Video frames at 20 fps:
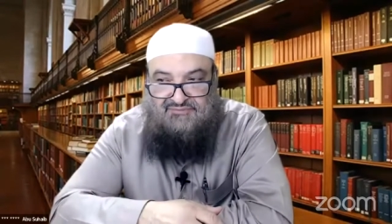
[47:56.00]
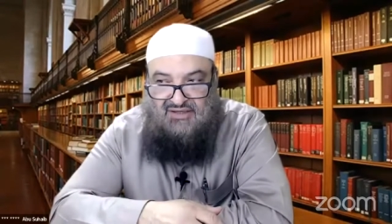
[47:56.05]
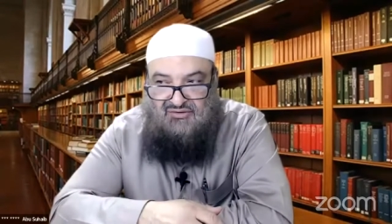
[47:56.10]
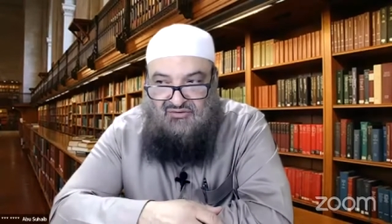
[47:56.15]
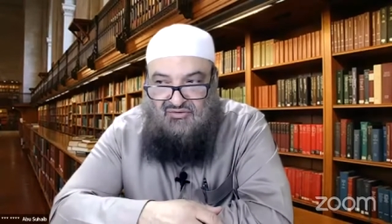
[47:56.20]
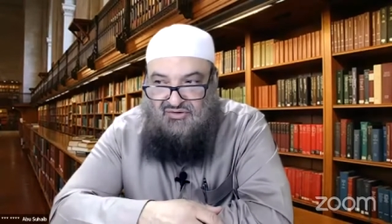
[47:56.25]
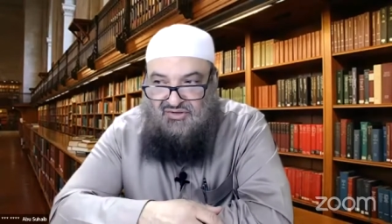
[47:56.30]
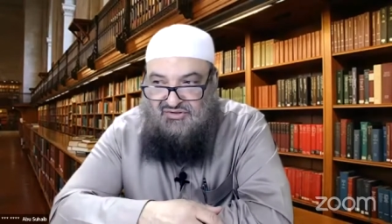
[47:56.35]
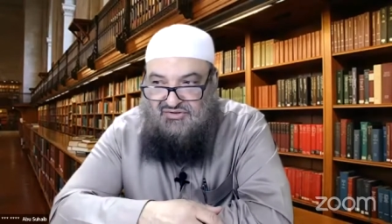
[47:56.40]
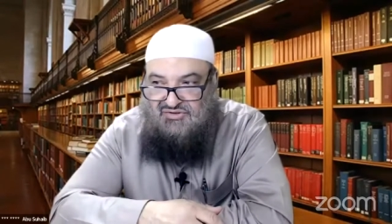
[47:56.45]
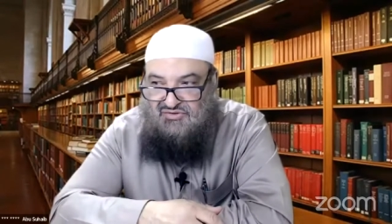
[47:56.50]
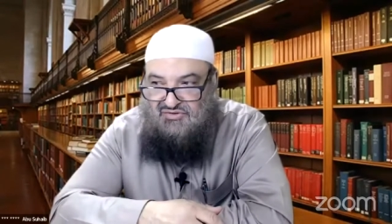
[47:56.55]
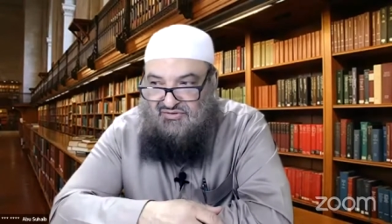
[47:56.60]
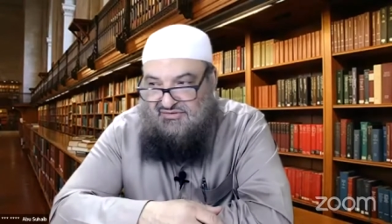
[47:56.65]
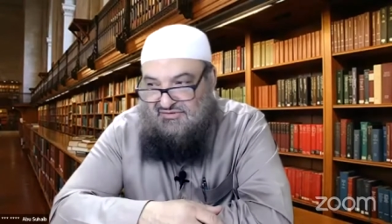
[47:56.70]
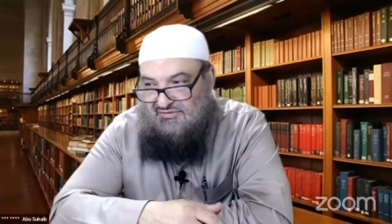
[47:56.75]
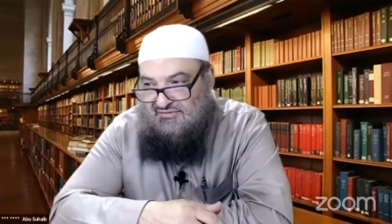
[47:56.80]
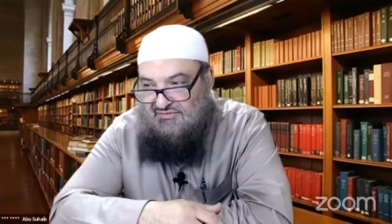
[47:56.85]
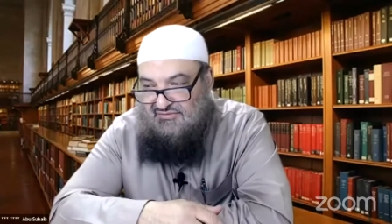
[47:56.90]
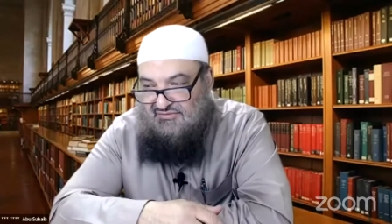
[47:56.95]
according to
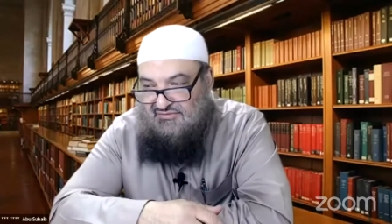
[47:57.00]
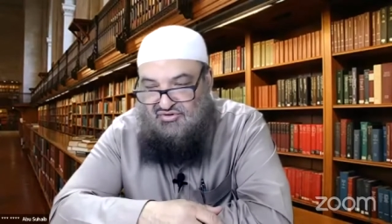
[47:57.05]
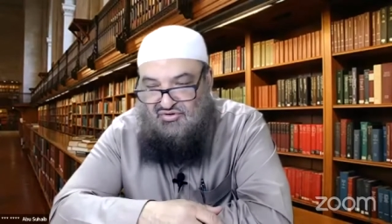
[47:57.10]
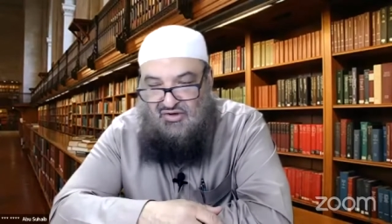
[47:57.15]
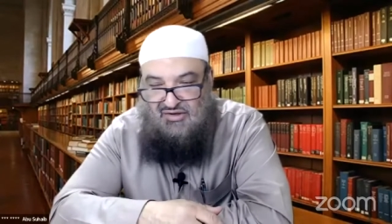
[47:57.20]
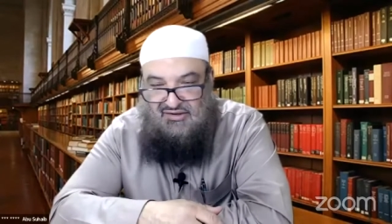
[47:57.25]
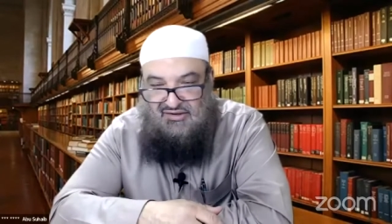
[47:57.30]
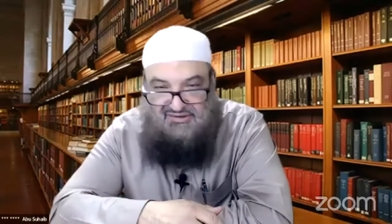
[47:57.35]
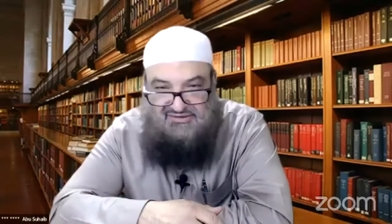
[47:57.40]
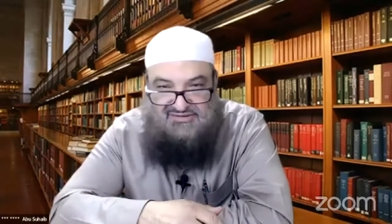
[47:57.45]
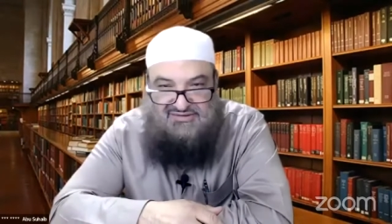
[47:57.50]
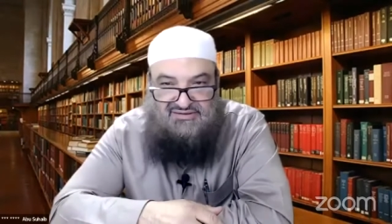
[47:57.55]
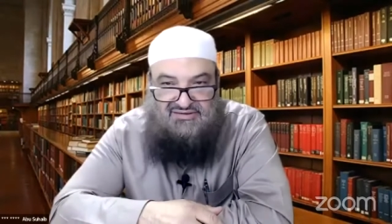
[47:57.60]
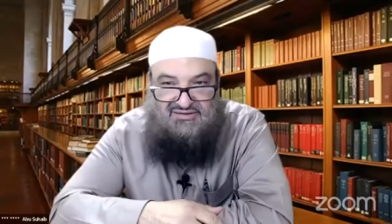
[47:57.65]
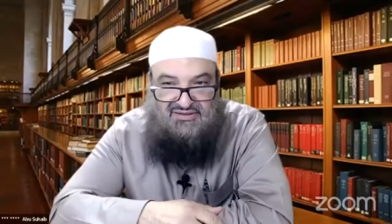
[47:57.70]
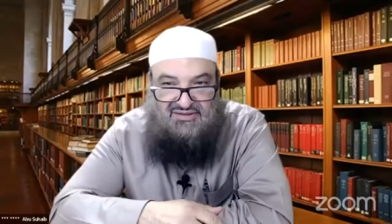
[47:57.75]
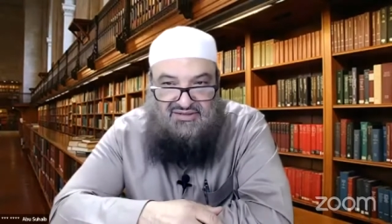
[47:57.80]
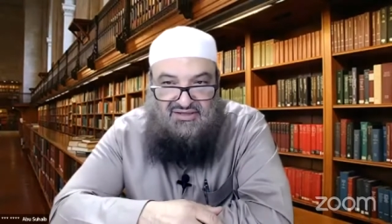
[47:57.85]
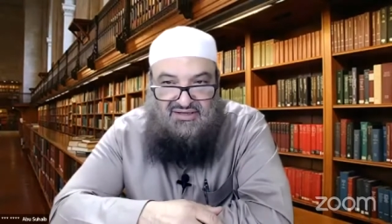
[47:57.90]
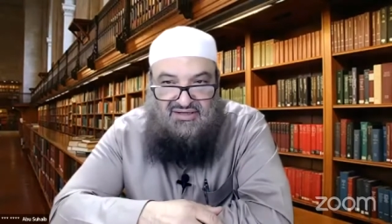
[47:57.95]
his scholars.
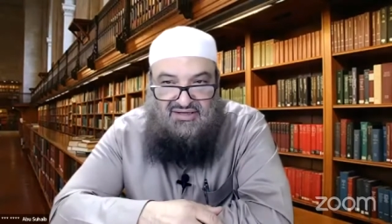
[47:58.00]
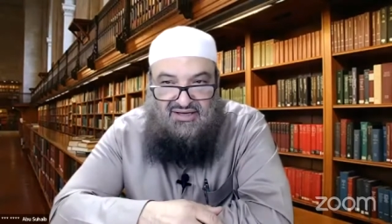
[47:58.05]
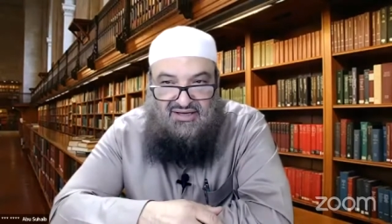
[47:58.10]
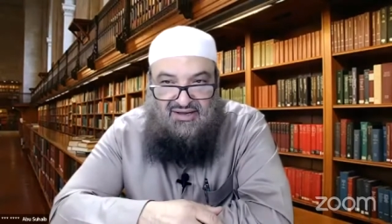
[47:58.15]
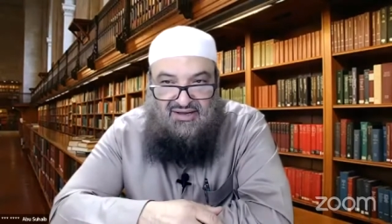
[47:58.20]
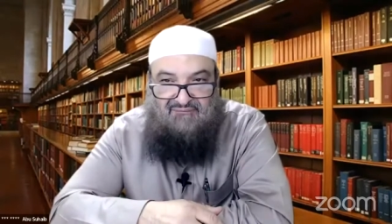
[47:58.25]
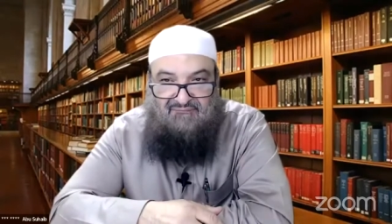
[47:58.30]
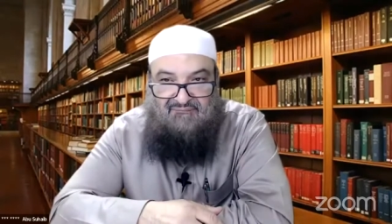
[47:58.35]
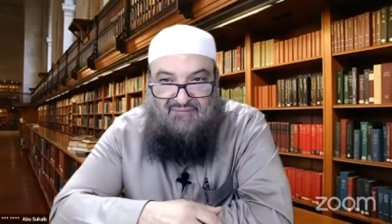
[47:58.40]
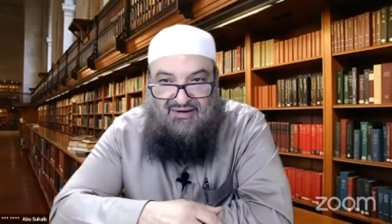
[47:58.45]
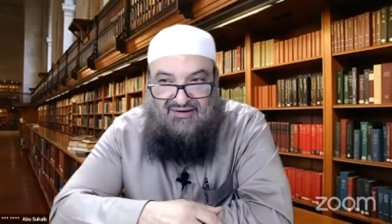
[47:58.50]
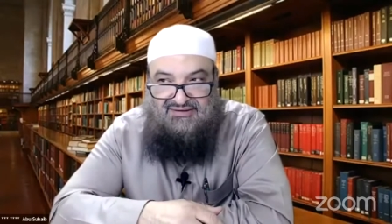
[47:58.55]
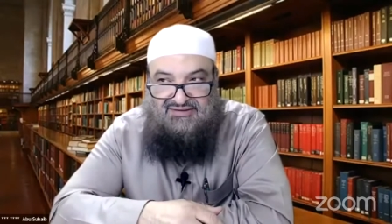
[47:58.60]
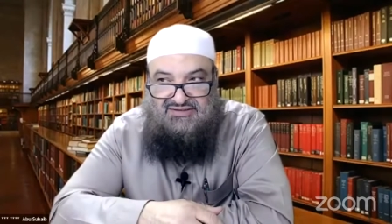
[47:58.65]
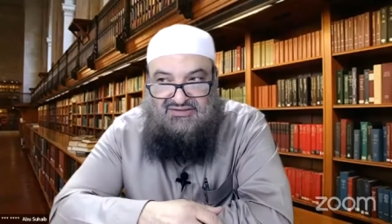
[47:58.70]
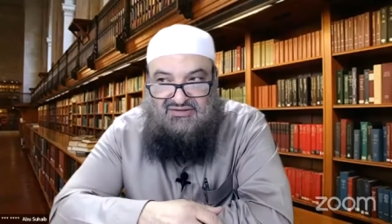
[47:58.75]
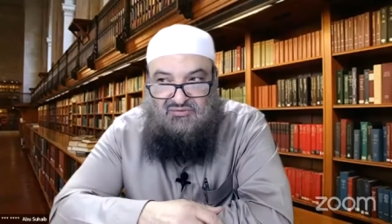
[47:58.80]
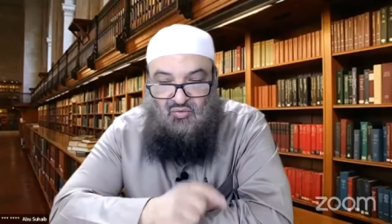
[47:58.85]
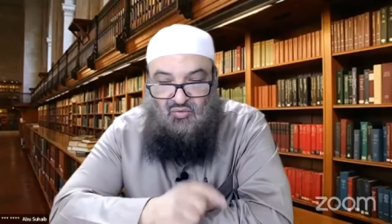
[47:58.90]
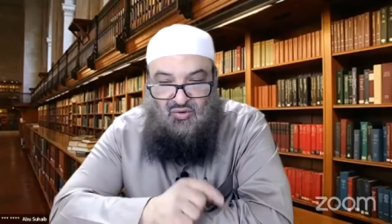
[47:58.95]

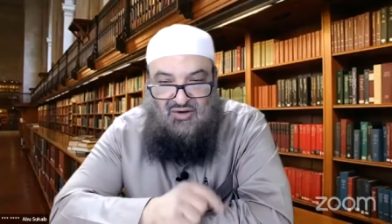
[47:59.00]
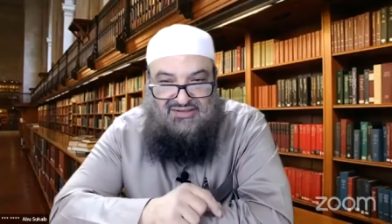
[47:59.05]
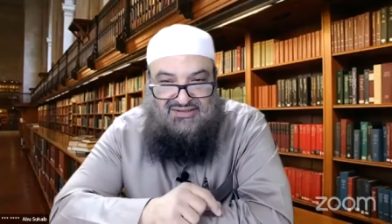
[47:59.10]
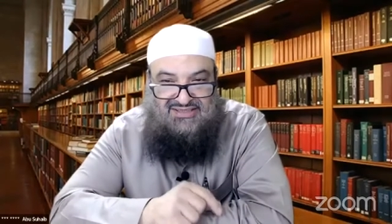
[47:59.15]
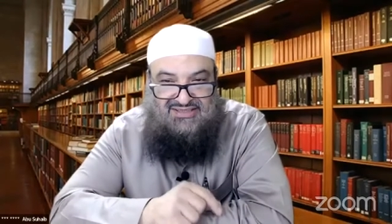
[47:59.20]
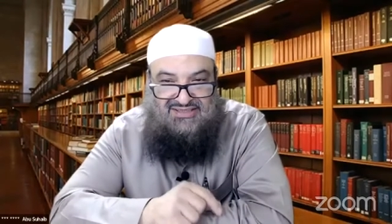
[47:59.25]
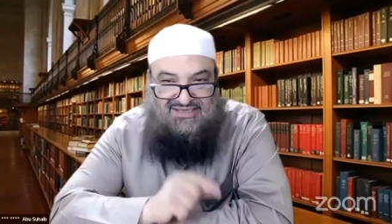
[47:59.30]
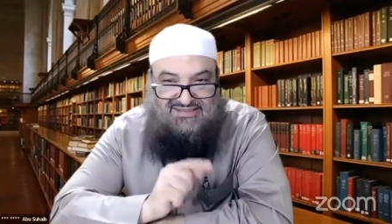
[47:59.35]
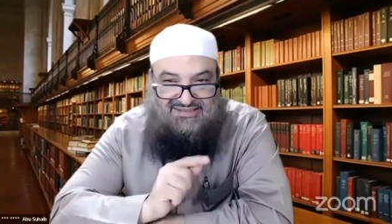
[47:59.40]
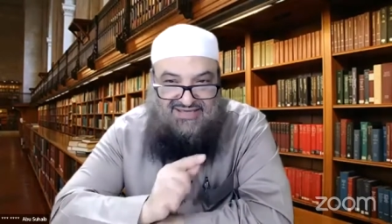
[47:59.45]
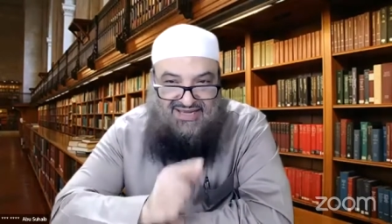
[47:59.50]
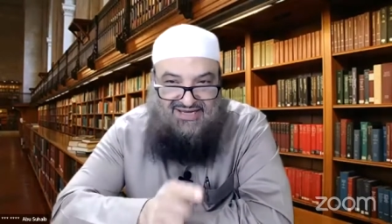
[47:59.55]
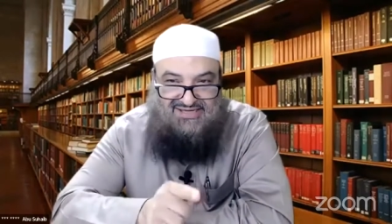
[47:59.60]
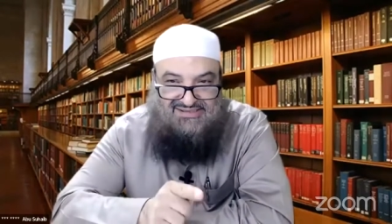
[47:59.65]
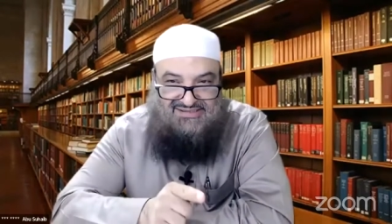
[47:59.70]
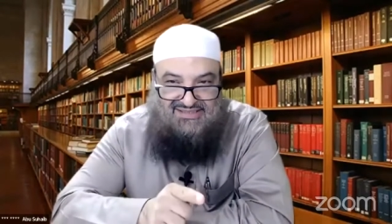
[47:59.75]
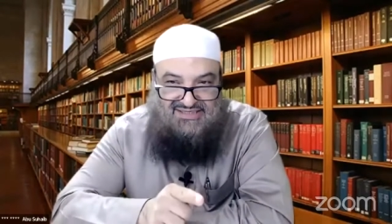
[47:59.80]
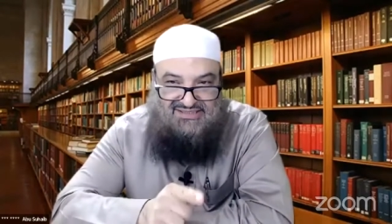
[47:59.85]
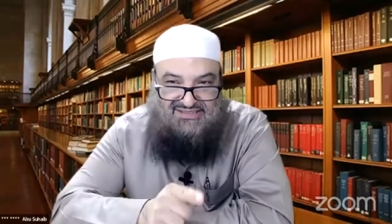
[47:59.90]
But what he takes